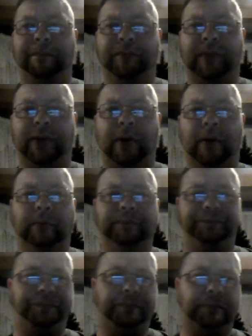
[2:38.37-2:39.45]
So
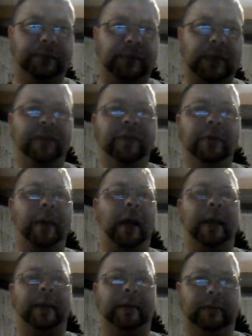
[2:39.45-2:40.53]
if you're
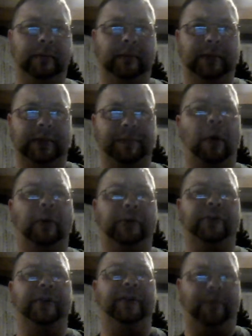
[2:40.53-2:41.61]
buying small
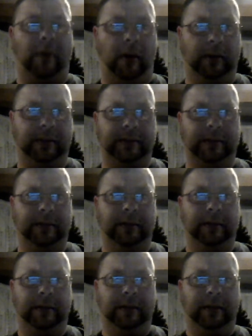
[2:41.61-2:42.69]
tree frogs,
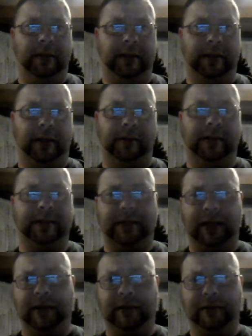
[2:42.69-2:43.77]
let's
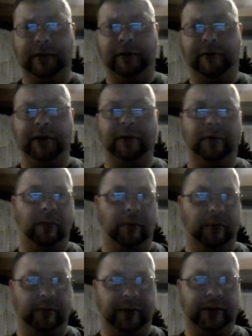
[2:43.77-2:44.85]
say they're eating
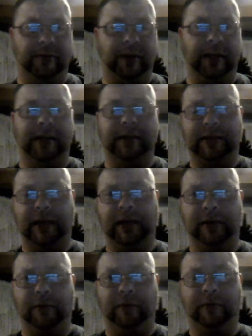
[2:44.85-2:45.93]
quarter-inch crickets,
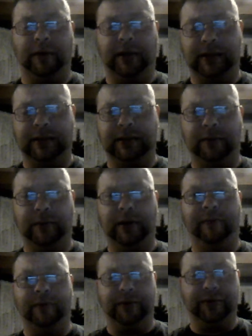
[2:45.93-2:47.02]
10-day-old crickets,
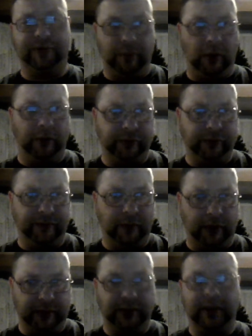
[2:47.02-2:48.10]
whatever. They're small tree
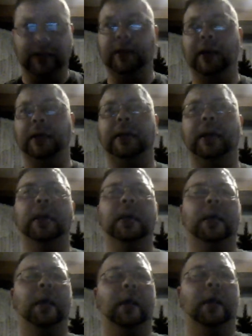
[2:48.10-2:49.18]
frogs. You get the idea.
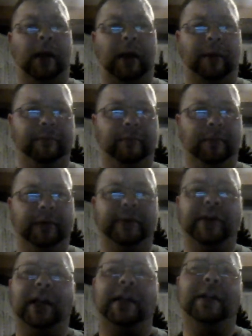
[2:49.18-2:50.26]
You're
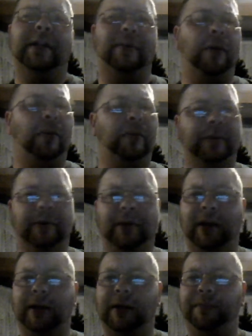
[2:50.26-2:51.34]
not going to go and you're
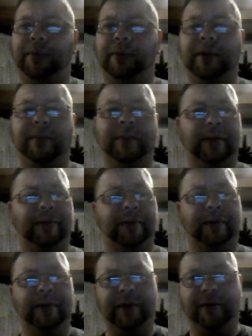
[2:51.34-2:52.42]
not going to put them in a
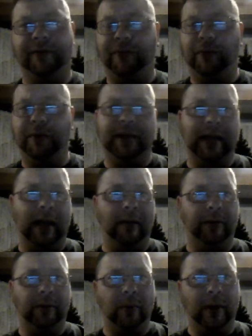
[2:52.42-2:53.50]
30 or 40-gallon
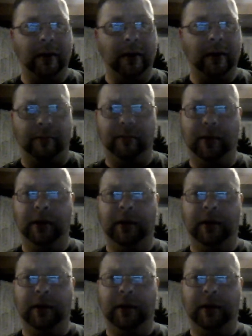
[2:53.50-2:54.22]
aquarium.